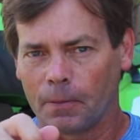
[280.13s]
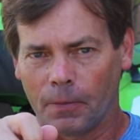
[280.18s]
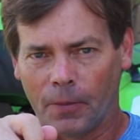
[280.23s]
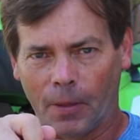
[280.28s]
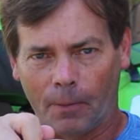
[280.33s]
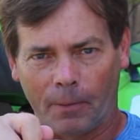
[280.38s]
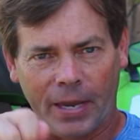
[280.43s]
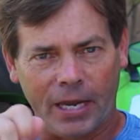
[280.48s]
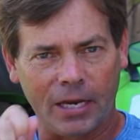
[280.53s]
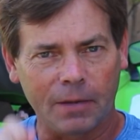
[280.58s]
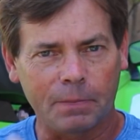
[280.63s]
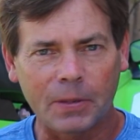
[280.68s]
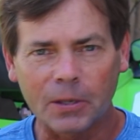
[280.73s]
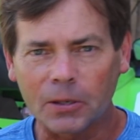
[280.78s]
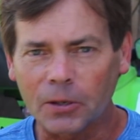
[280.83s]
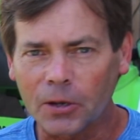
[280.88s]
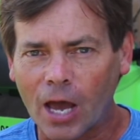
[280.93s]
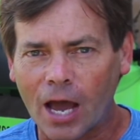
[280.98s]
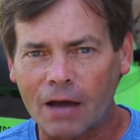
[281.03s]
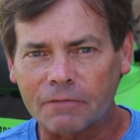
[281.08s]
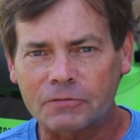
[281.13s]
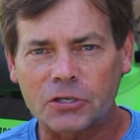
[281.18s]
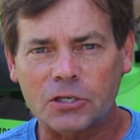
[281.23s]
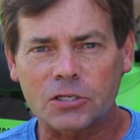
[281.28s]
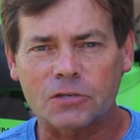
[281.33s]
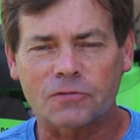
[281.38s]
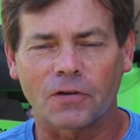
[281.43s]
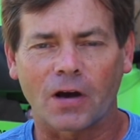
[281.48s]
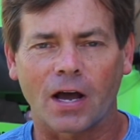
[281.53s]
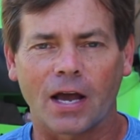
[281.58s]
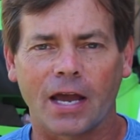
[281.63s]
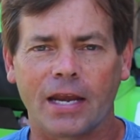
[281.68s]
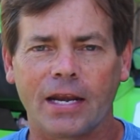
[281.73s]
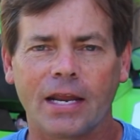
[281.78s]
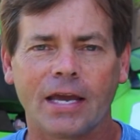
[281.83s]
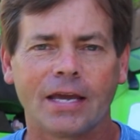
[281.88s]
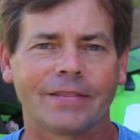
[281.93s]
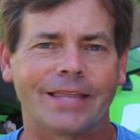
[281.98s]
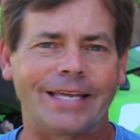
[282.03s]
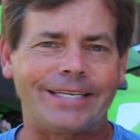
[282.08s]
The paint peeled off just fine.
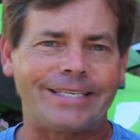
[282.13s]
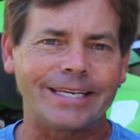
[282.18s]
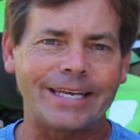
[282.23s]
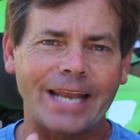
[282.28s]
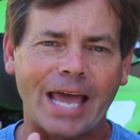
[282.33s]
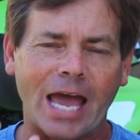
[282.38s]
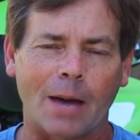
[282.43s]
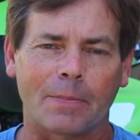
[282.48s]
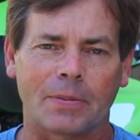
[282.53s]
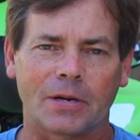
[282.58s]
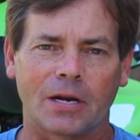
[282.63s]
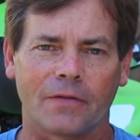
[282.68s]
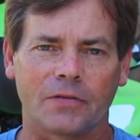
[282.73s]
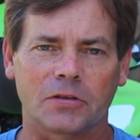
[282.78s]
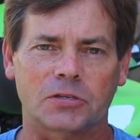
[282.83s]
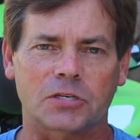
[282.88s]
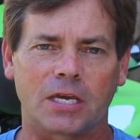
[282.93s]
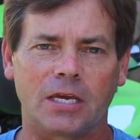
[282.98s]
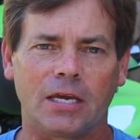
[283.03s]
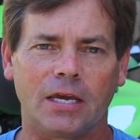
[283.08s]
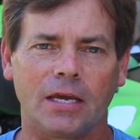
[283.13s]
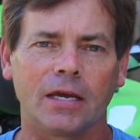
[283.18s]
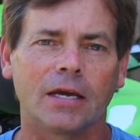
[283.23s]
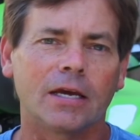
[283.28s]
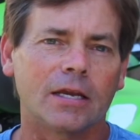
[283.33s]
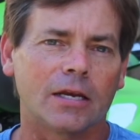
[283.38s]
That didn't happen on the ski.